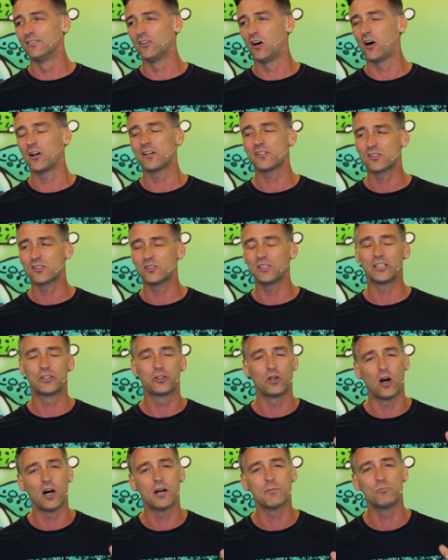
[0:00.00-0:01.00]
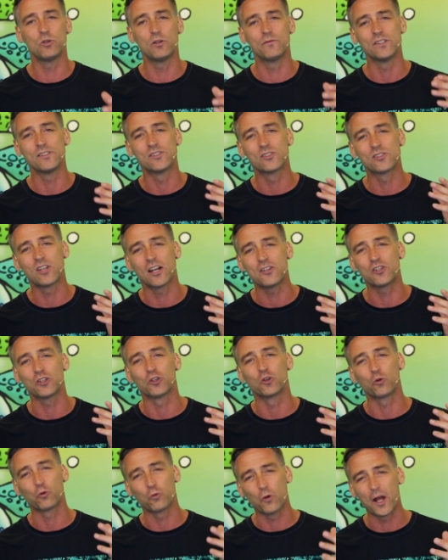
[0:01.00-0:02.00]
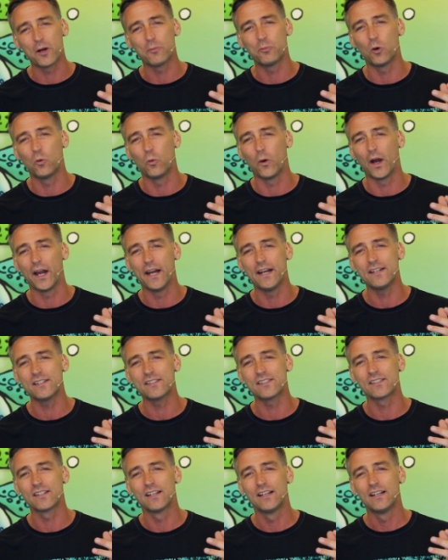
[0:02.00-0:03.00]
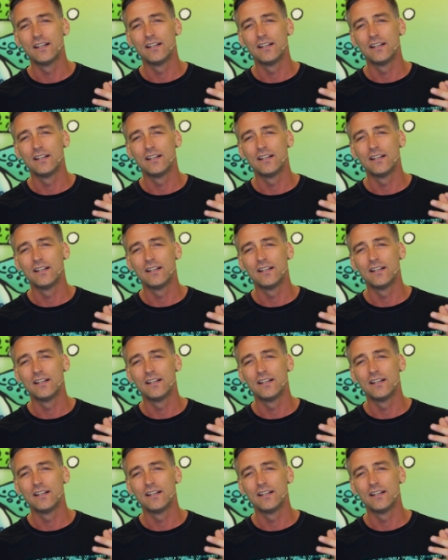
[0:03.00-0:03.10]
honestly, God moved in such incredible ways,